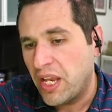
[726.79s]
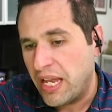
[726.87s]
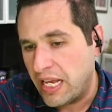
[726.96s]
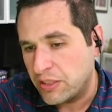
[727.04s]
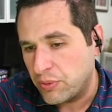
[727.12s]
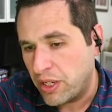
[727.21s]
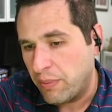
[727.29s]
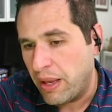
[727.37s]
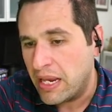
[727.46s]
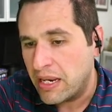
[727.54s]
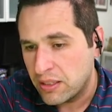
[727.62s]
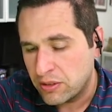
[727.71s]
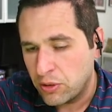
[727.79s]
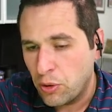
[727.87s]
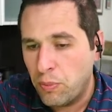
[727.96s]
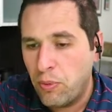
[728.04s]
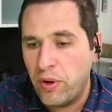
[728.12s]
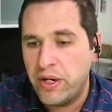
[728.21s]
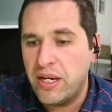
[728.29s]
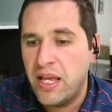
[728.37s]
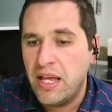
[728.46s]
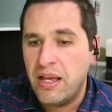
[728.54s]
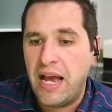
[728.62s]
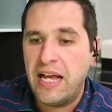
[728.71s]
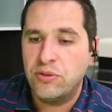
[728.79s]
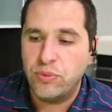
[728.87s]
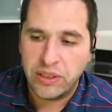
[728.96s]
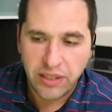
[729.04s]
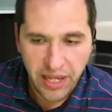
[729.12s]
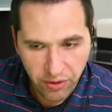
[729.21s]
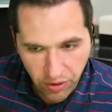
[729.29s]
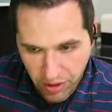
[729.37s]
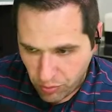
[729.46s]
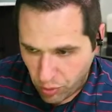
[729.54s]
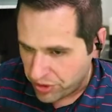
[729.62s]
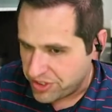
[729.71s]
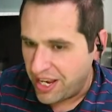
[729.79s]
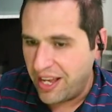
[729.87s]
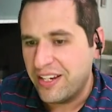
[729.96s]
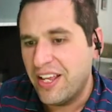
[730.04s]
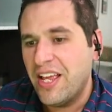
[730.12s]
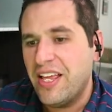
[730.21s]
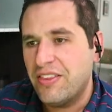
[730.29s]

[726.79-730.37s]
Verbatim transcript: and as we come out of this low point, as we layer on more debt,